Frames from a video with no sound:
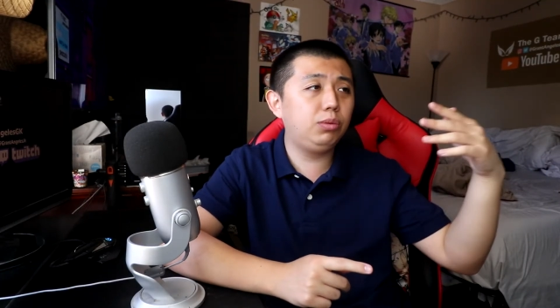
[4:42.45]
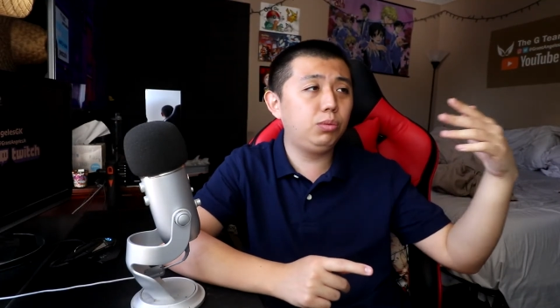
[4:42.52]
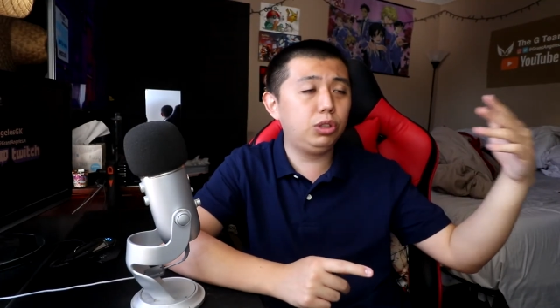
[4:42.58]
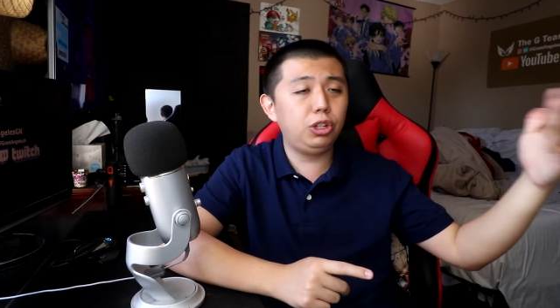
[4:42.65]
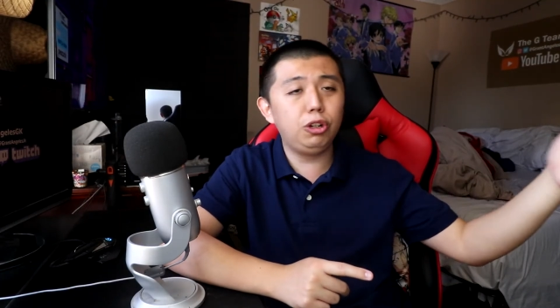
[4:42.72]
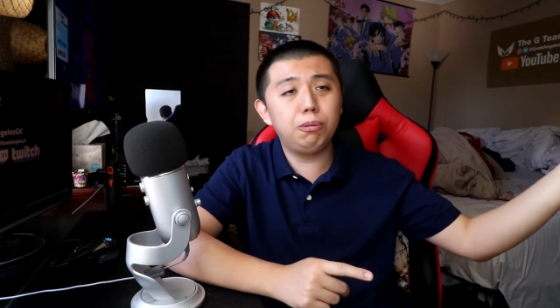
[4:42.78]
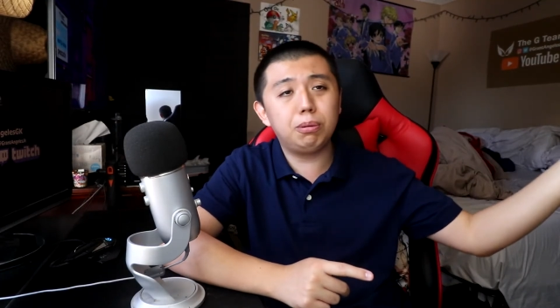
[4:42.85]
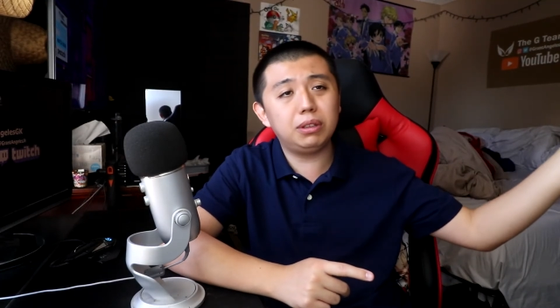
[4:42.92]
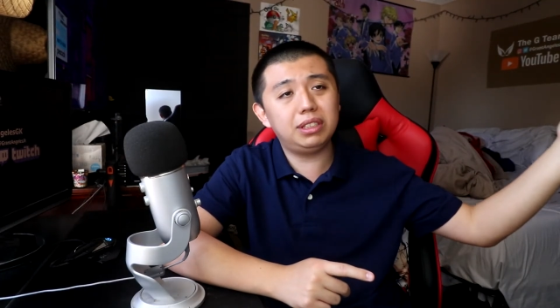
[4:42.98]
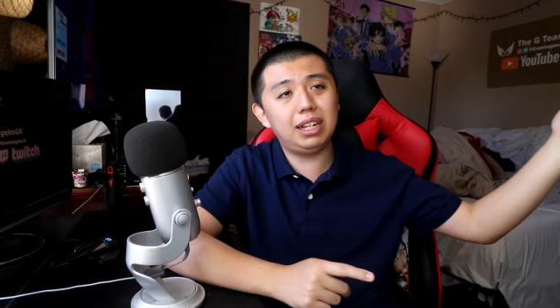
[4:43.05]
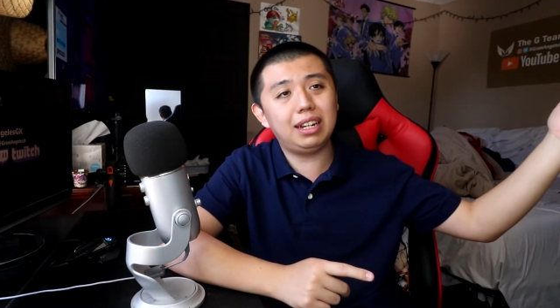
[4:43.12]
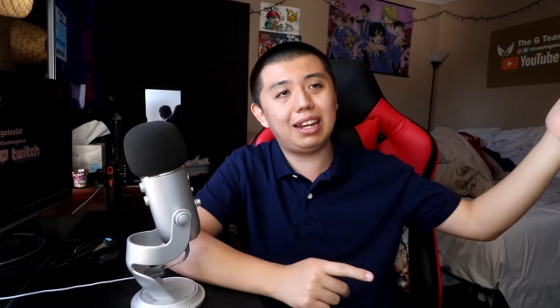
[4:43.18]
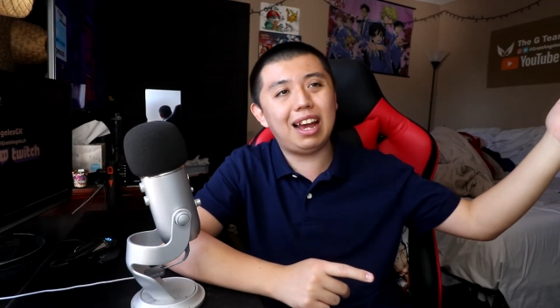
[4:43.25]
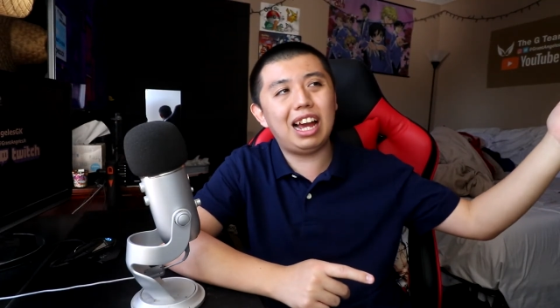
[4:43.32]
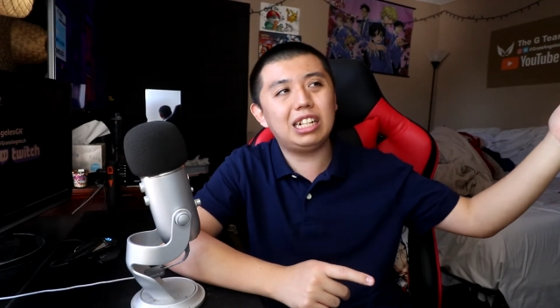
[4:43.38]
2%
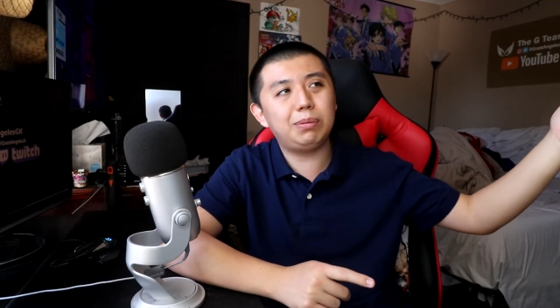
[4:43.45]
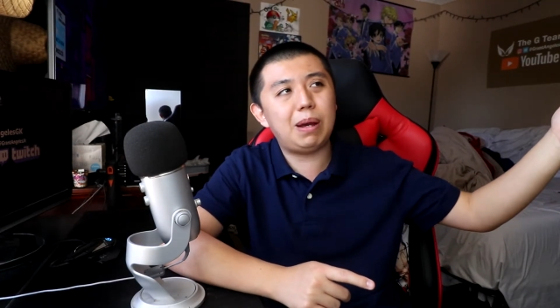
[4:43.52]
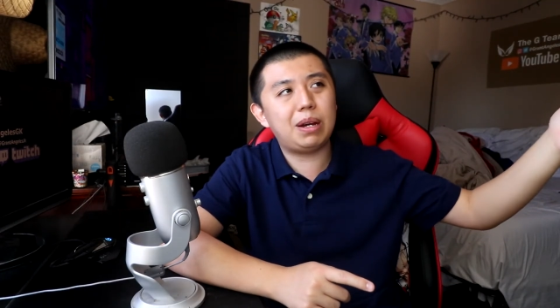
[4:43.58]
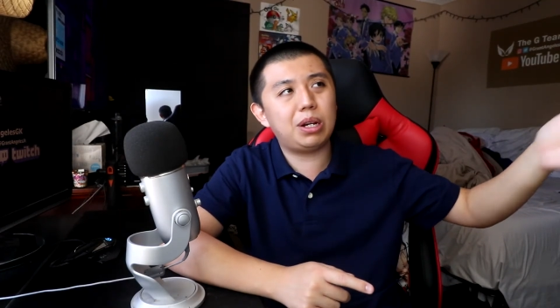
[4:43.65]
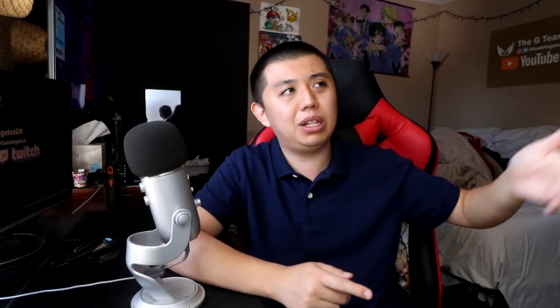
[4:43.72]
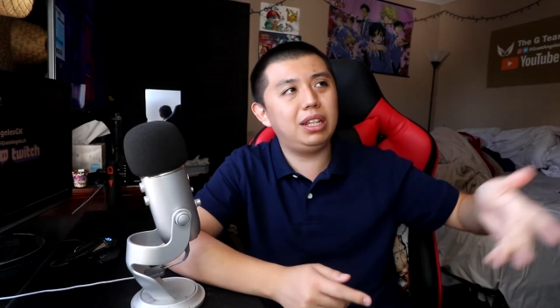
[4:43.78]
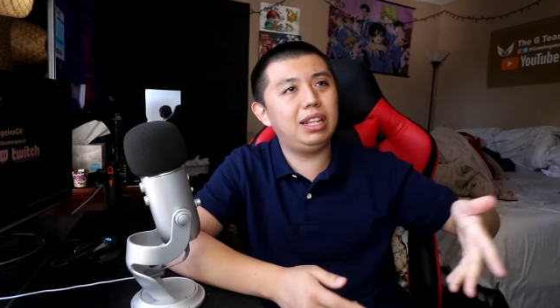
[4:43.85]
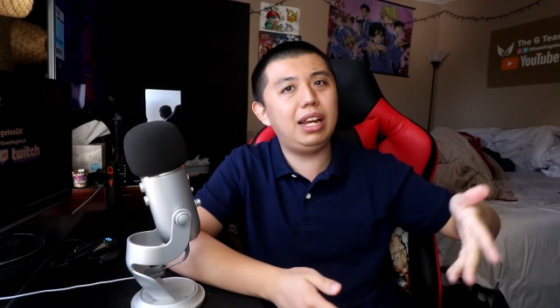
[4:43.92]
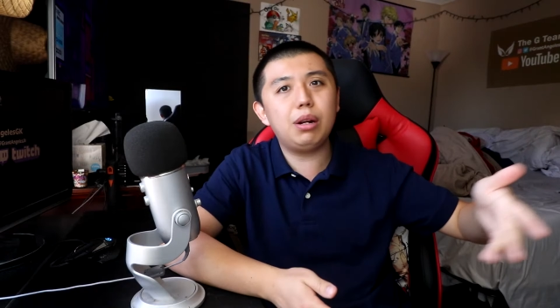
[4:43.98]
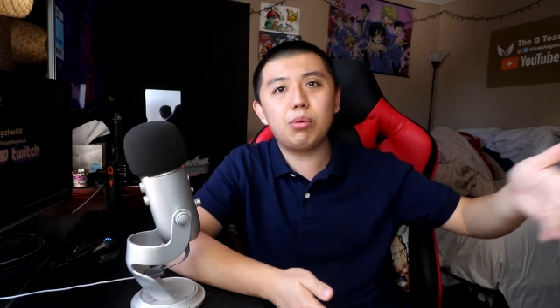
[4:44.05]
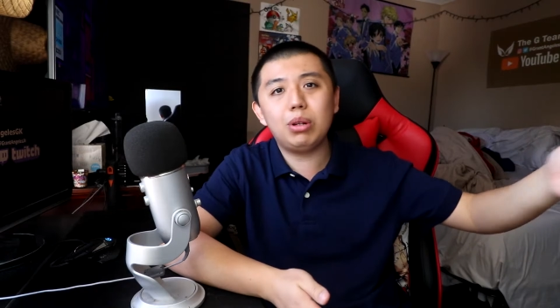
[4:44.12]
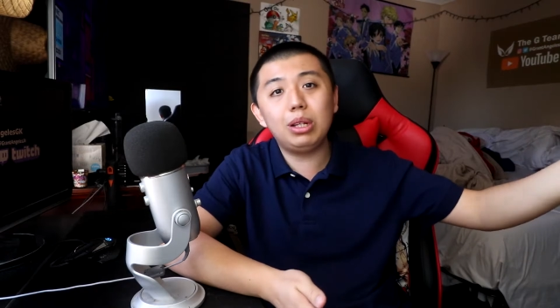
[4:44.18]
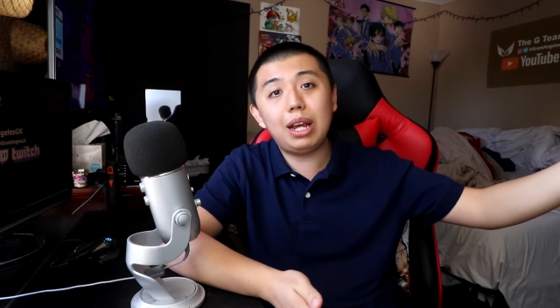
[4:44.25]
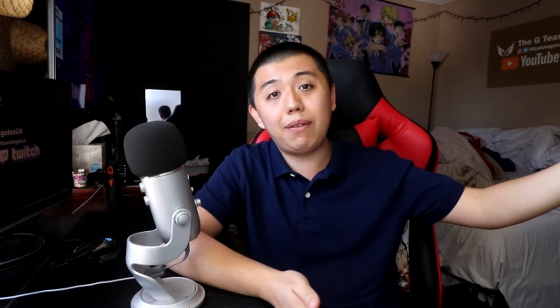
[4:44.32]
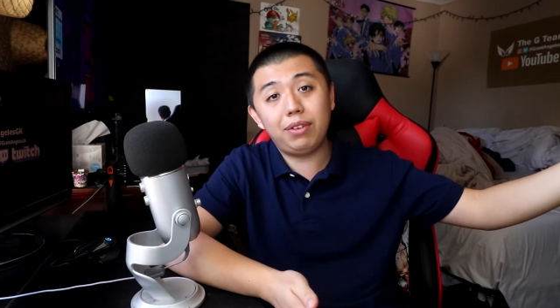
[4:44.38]
cashback on
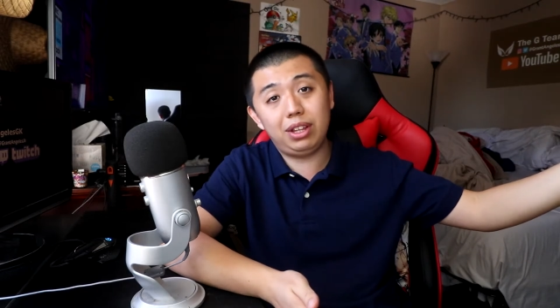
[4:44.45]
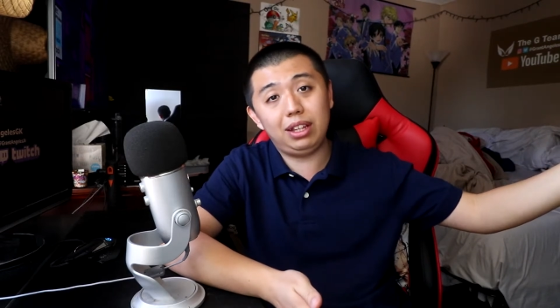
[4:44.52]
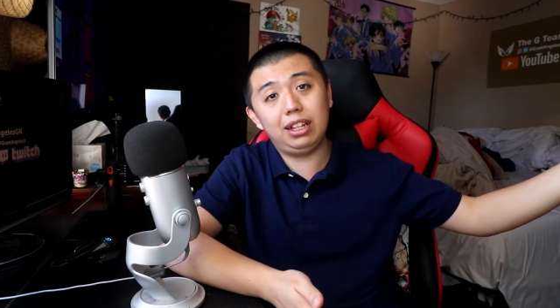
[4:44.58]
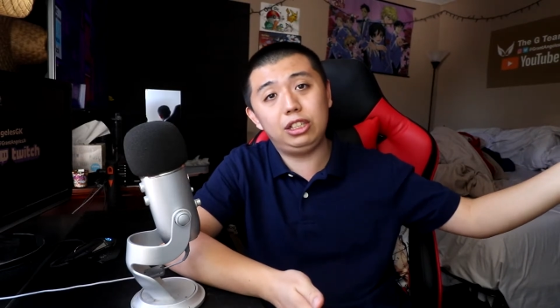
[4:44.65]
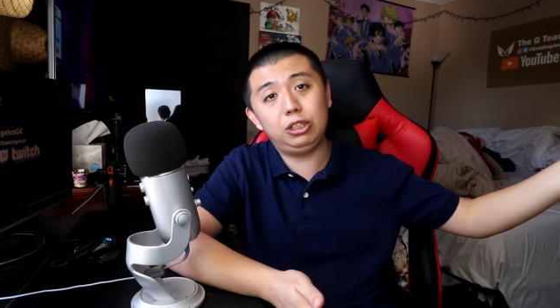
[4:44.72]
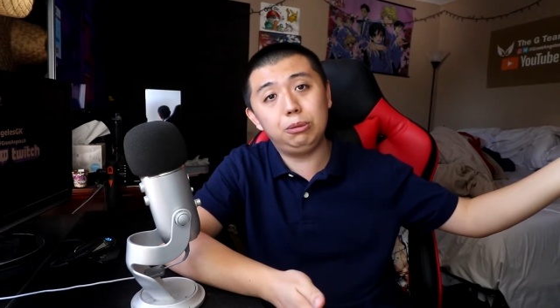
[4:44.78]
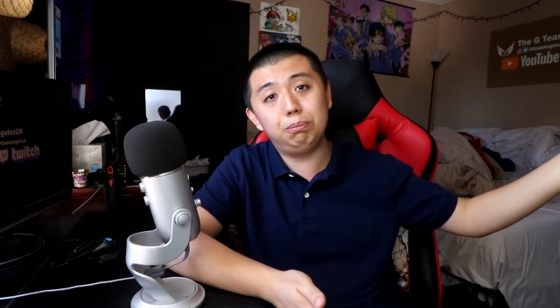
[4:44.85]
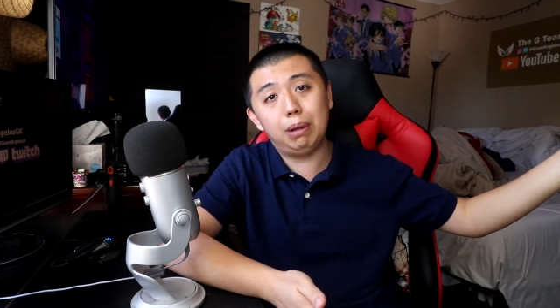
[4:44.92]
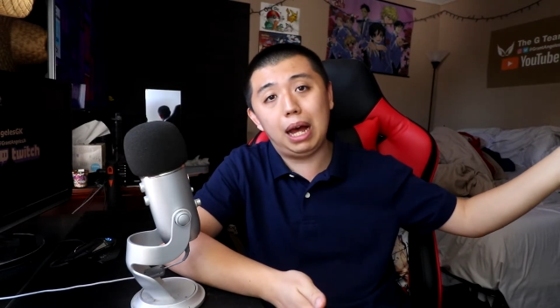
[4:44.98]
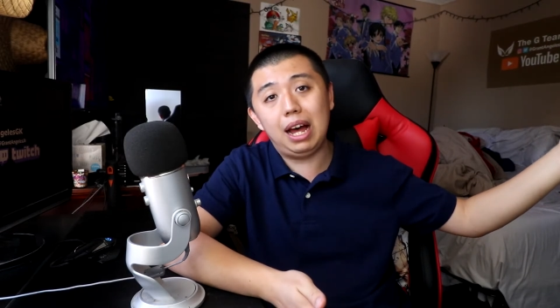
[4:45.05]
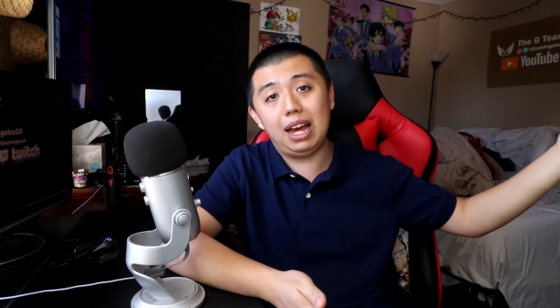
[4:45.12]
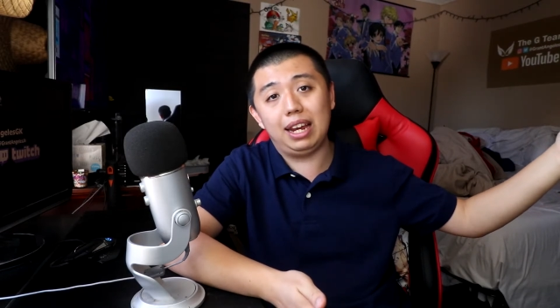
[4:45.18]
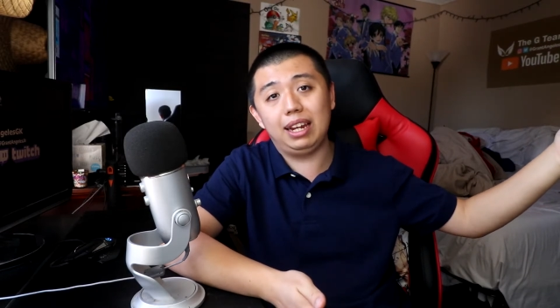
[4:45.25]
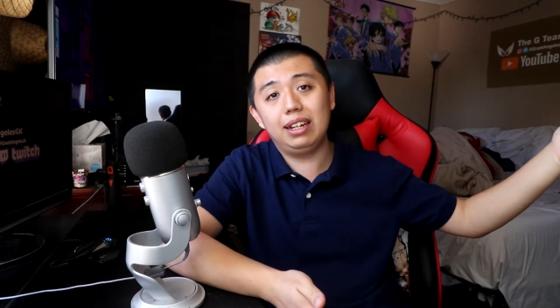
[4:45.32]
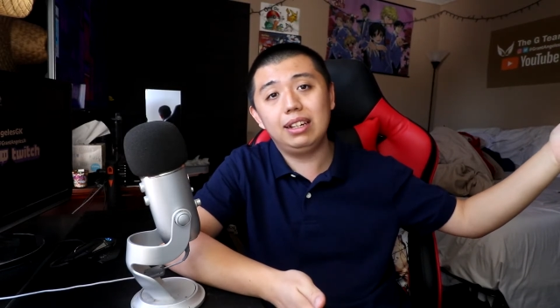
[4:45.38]
literally everything that you
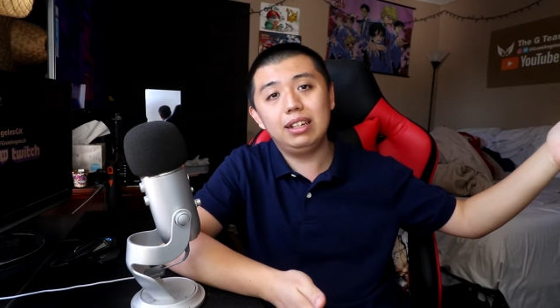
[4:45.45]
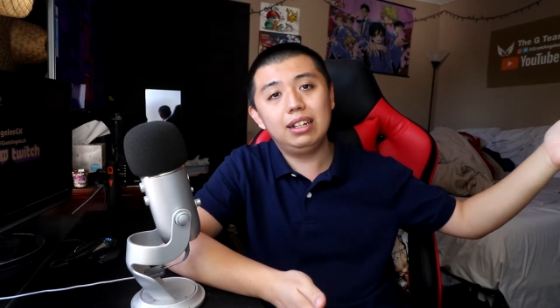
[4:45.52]
buy.